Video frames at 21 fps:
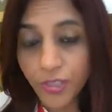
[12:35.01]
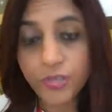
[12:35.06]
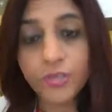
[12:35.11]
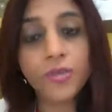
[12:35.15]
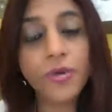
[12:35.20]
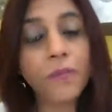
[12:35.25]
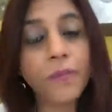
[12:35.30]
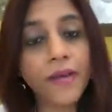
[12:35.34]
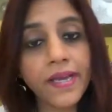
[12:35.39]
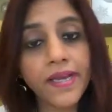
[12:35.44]

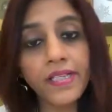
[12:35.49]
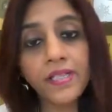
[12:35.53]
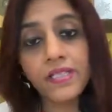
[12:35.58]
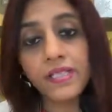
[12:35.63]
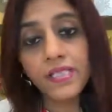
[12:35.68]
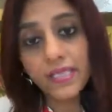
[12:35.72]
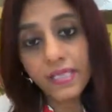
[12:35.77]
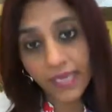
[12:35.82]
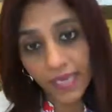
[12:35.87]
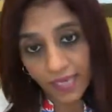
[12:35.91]
So your mind
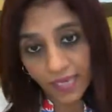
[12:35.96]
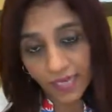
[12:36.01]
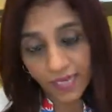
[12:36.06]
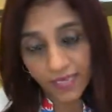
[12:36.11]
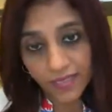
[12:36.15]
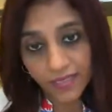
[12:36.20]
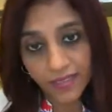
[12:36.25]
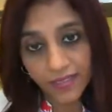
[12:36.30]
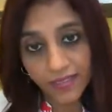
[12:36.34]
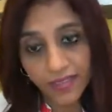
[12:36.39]
is
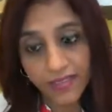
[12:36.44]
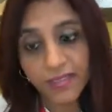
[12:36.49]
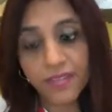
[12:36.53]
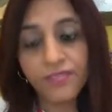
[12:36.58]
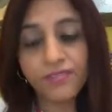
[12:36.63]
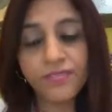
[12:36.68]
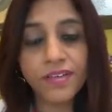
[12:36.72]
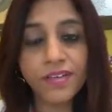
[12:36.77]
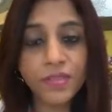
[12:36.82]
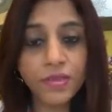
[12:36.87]
scared
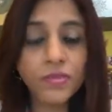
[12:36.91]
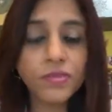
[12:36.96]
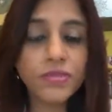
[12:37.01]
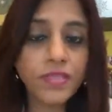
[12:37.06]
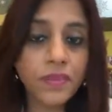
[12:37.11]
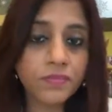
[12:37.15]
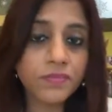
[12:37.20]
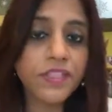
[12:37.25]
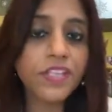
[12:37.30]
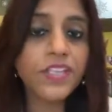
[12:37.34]
that if I do
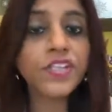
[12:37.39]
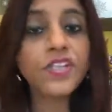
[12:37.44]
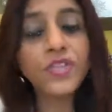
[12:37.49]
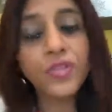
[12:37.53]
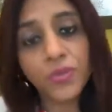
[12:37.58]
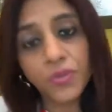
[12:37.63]
something